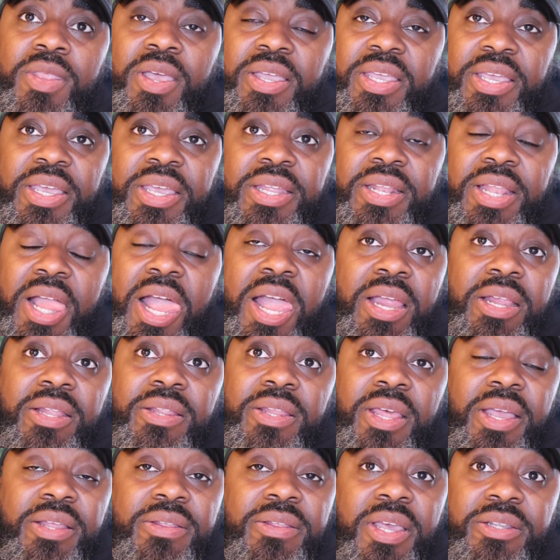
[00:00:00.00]
again, I
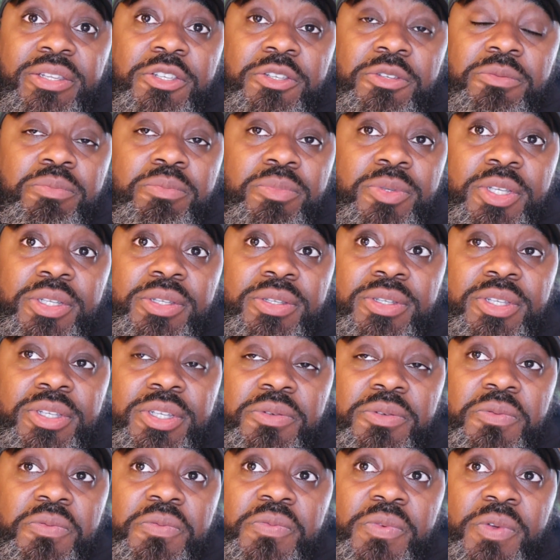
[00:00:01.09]
like, like this this
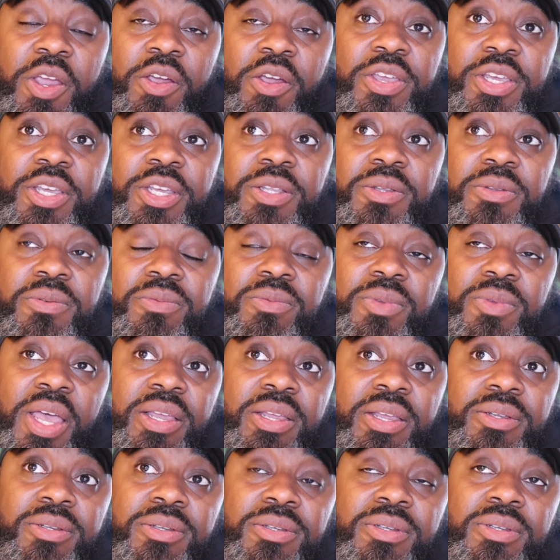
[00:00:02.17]
this very con,
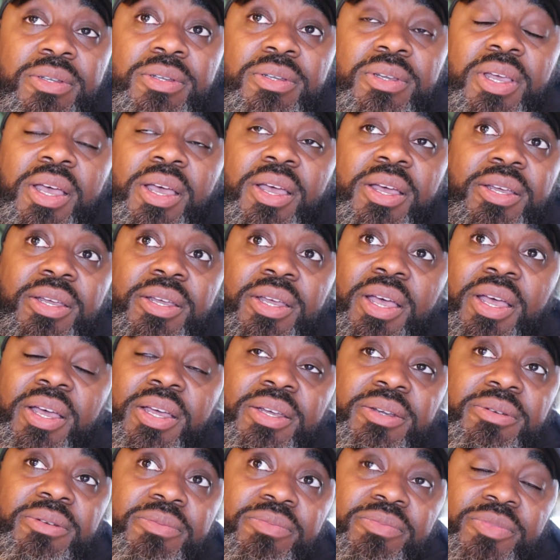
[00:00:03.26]
like uh,
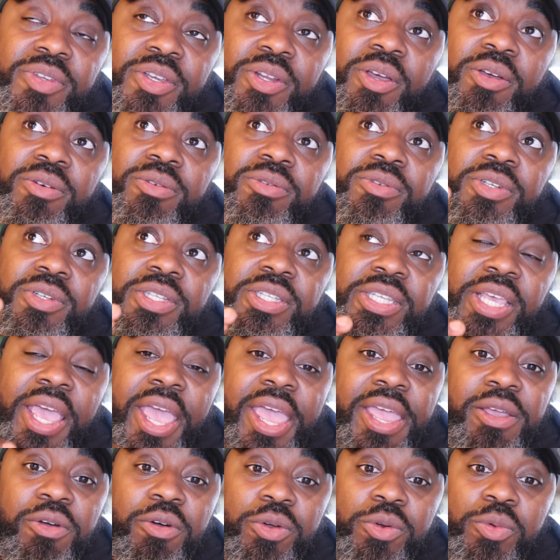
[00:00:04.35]
uh, you know
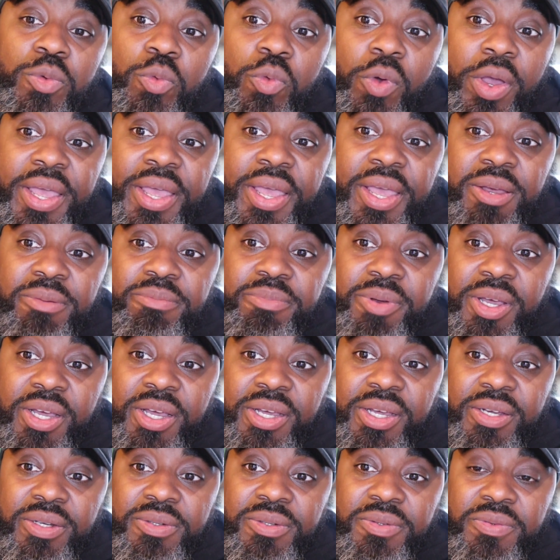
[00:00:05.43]
tangled web
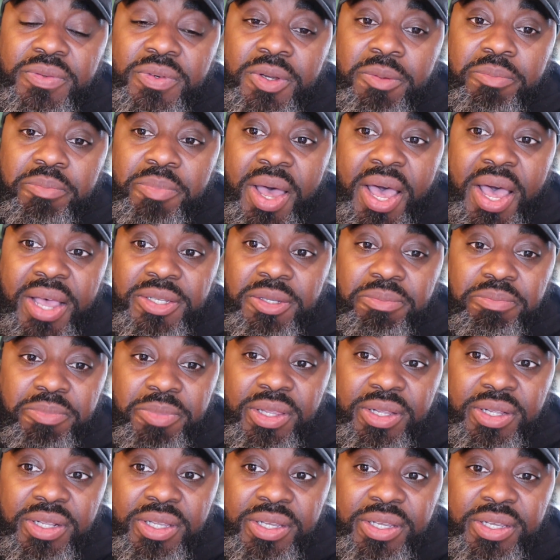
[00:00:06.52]
of
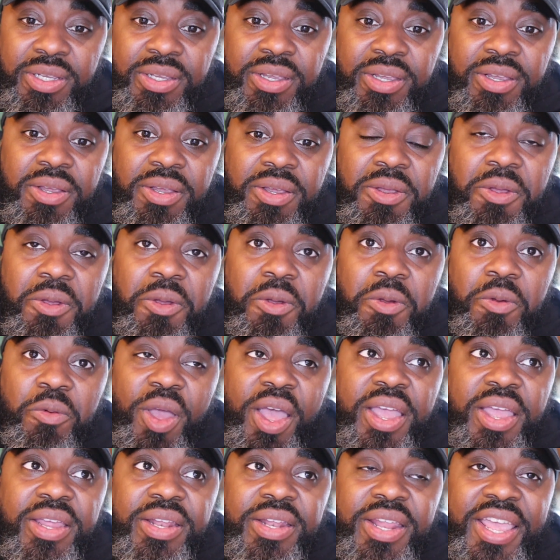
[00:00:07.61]
possibility,
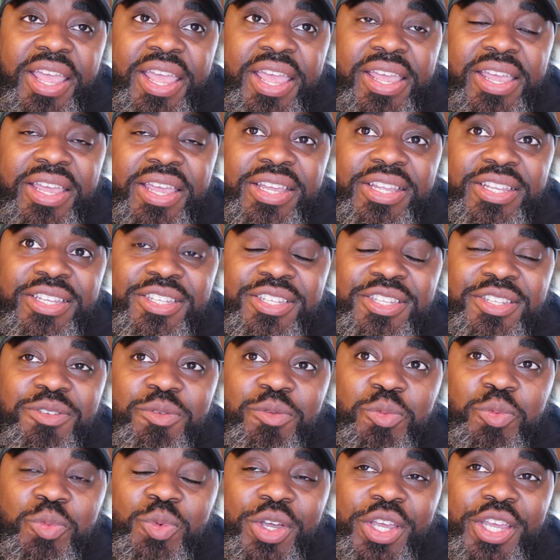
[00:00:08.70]
right? And
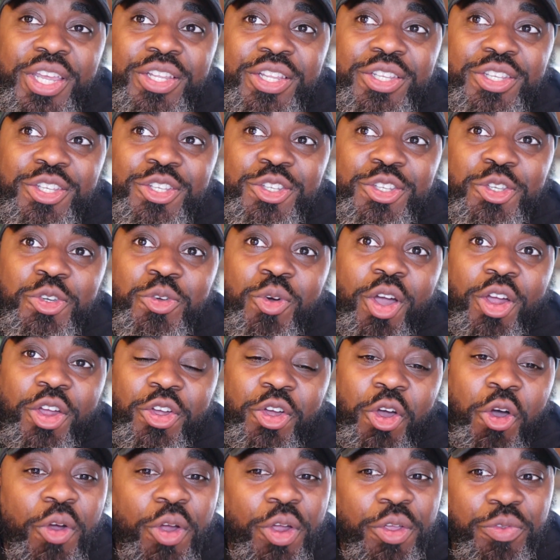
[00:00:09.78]
when you are
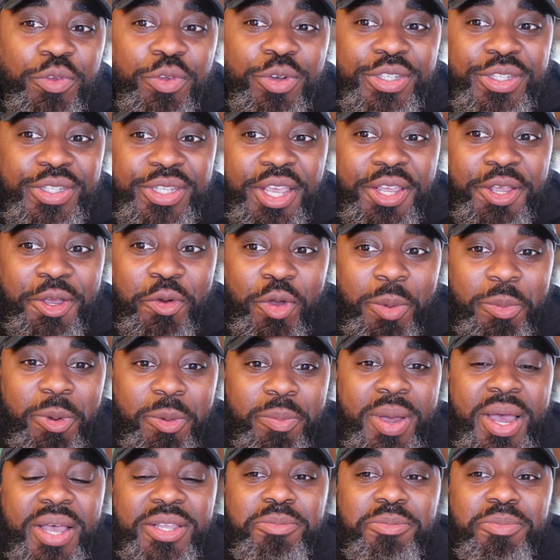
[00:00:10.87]
going through this tangled web
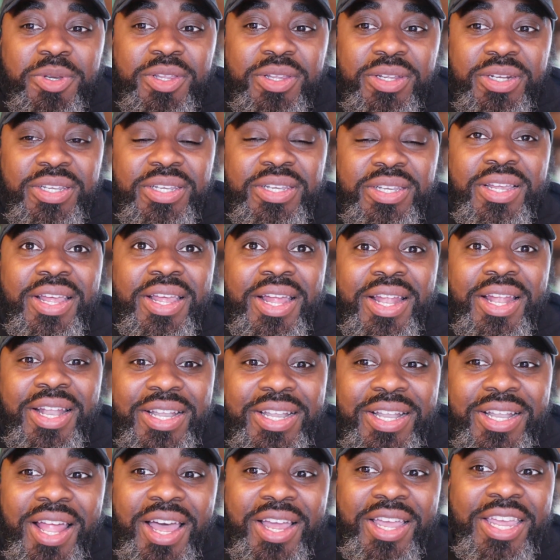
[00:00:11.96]
of possibility,
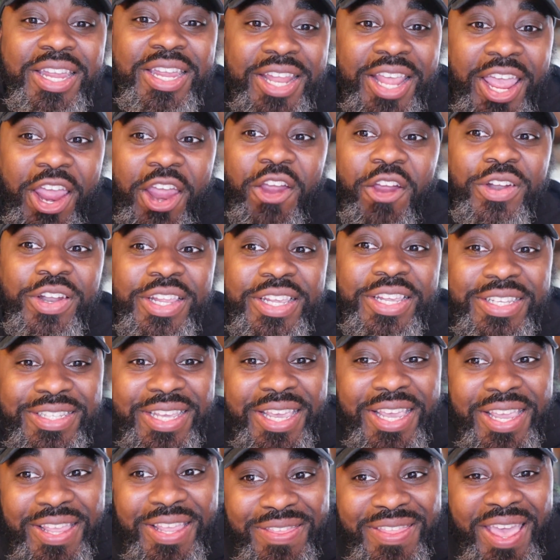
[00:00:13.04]
luck inherently is
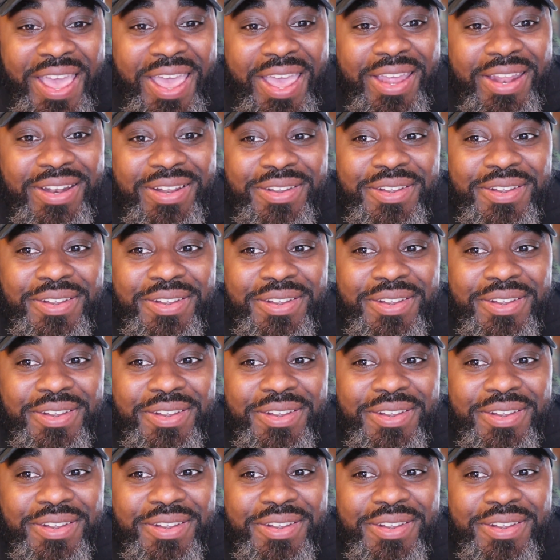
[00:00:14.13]
in that,